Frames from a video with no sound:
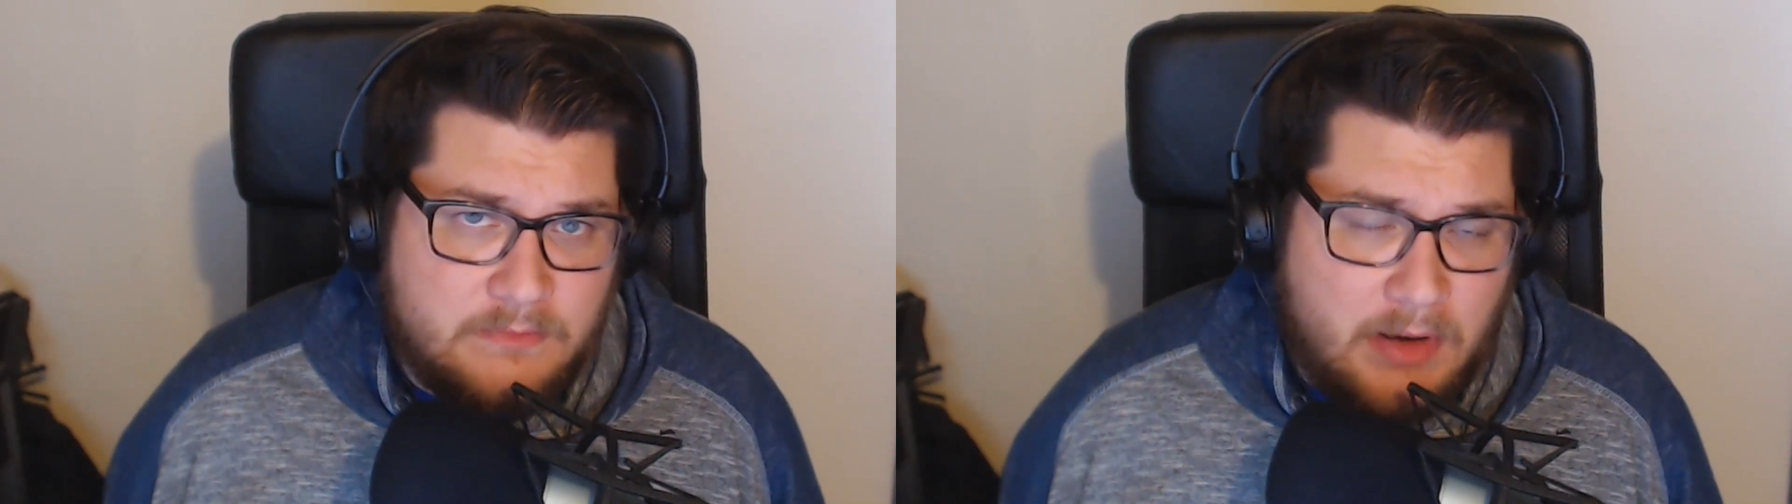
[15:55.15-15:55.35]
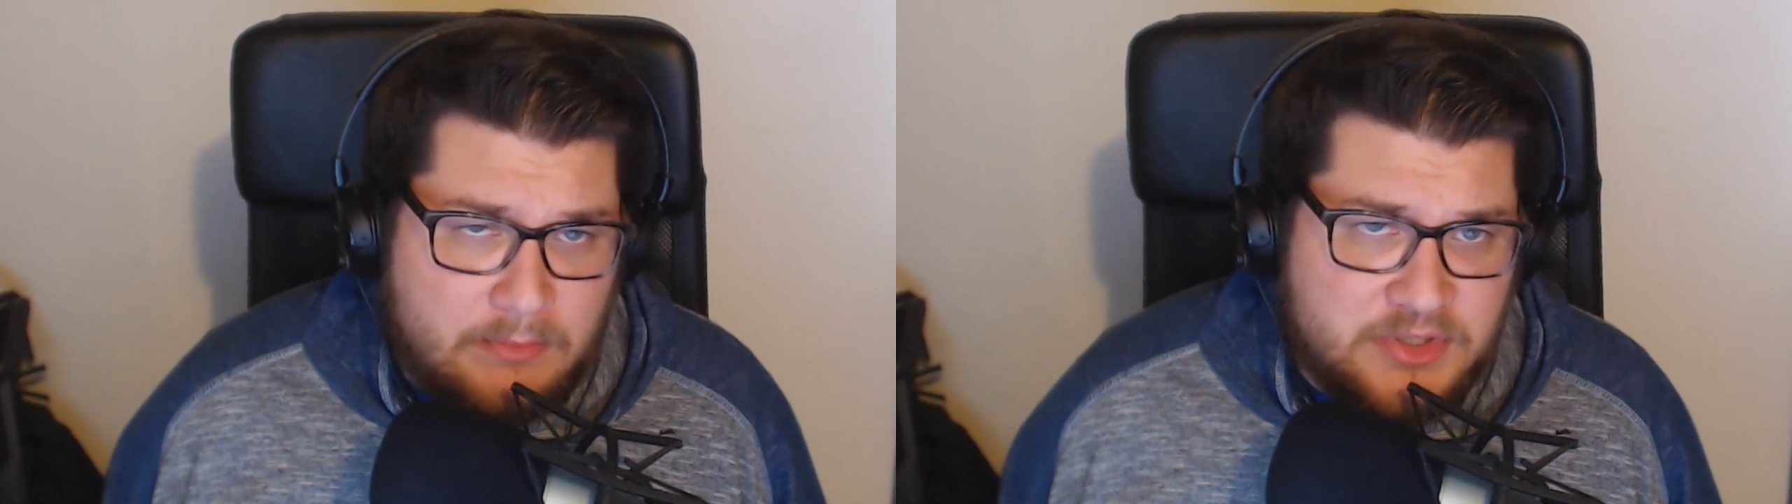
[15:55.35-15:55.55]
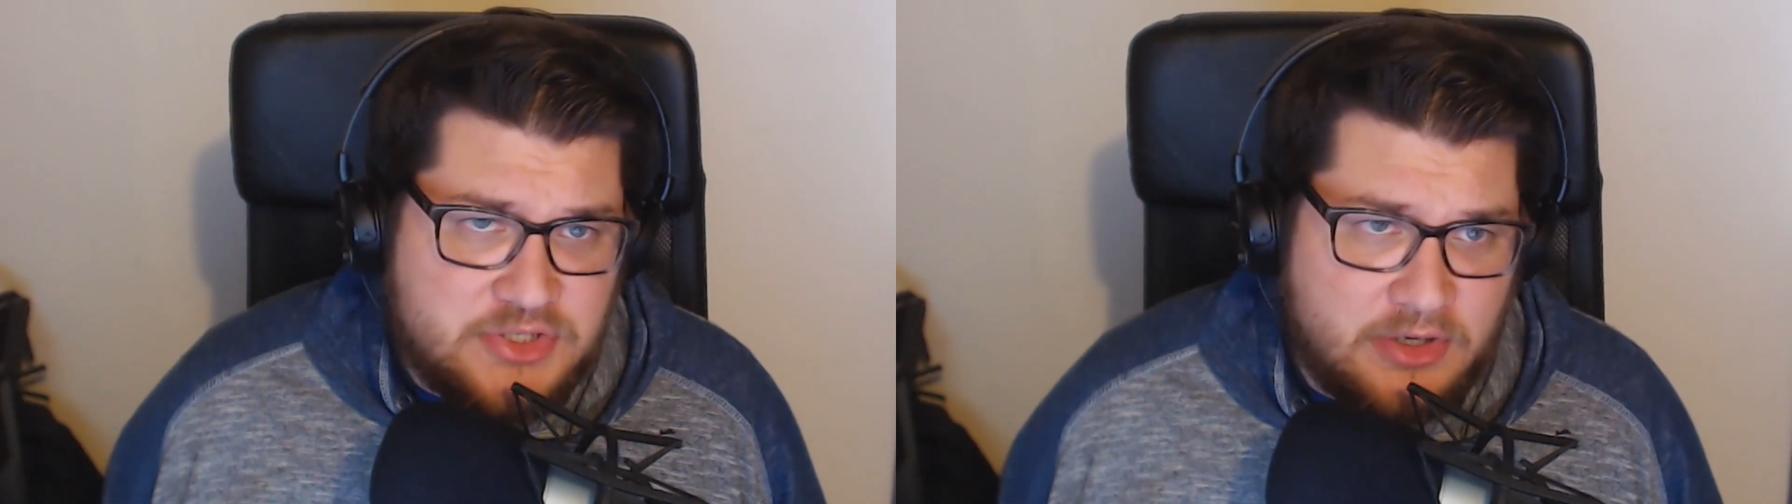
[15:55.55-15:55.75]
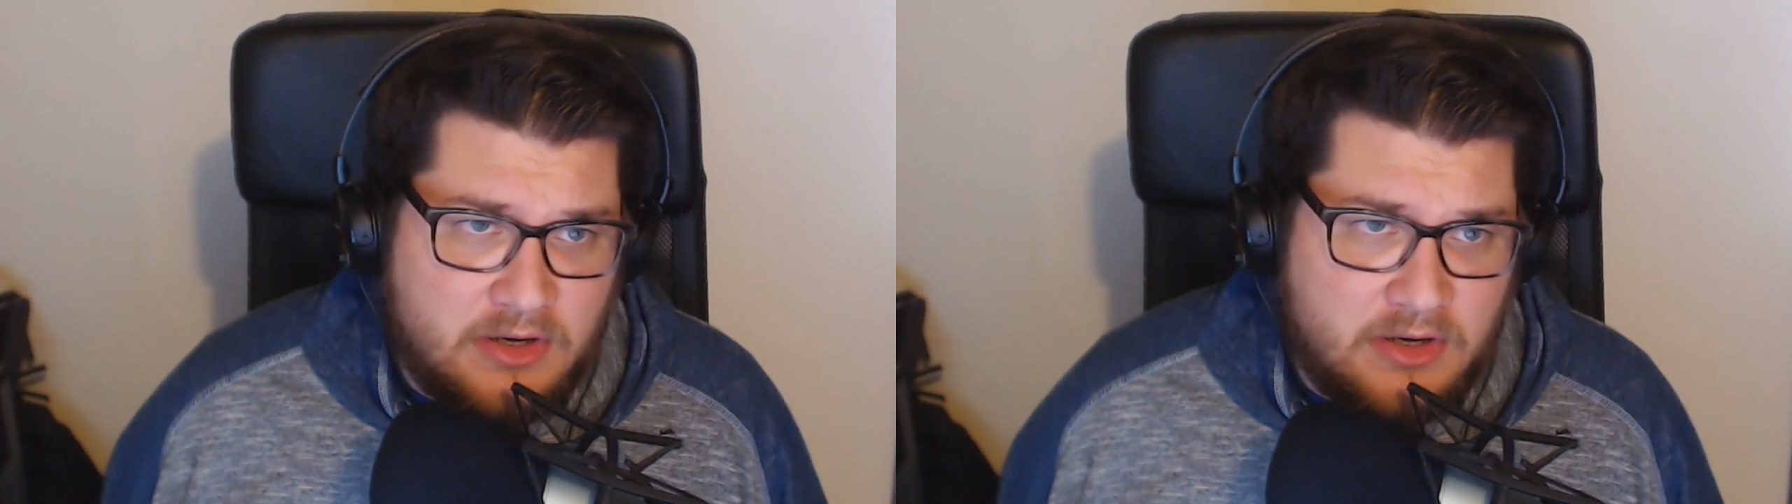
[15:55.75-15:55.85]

publisher